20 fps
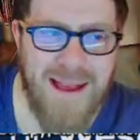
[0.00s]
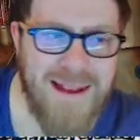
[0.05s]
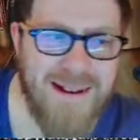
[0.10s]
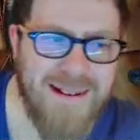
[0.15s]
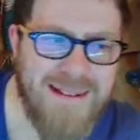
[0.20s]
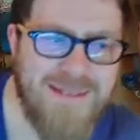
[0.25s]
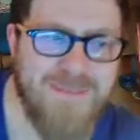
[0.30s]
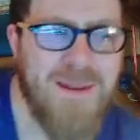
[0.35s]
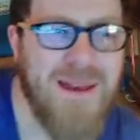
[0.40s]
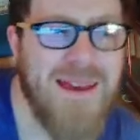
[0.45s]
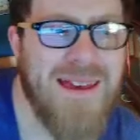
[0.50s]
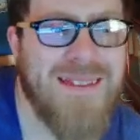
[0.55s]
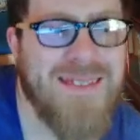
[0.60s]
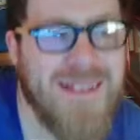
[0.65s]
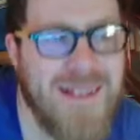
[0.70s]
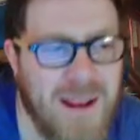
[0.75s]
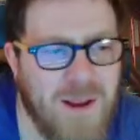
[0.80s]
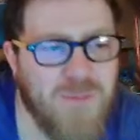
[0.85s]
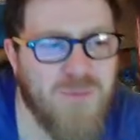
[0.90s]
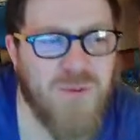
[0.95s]
is better than
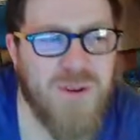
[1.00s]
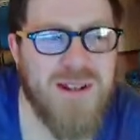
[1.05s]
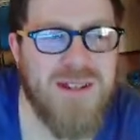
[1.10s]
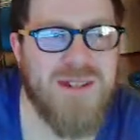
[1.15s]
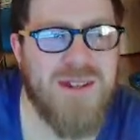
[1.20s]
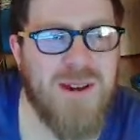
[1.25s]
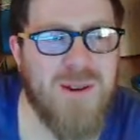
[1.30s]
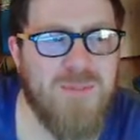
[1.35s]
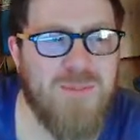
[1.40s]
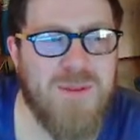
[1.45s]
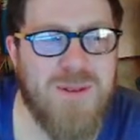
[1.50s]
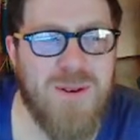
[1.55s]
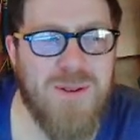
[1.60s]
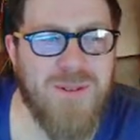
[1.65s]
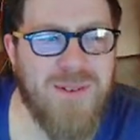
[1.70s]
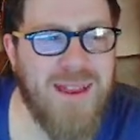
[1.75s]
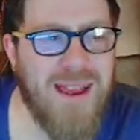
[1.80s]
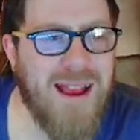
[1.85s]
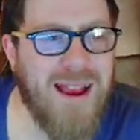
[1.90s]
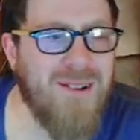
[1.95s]
every Shiptor
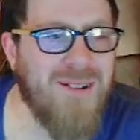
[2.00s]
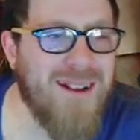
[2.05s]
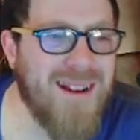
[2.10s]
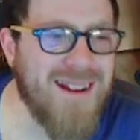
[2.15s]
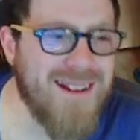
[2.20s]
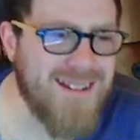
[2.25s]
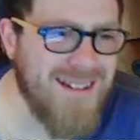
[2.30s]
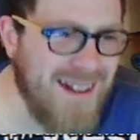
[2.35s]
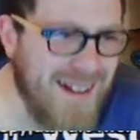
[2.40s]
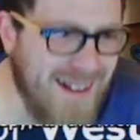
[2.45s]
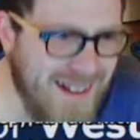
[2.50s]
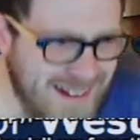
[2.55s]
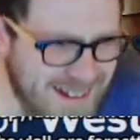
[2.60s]
character.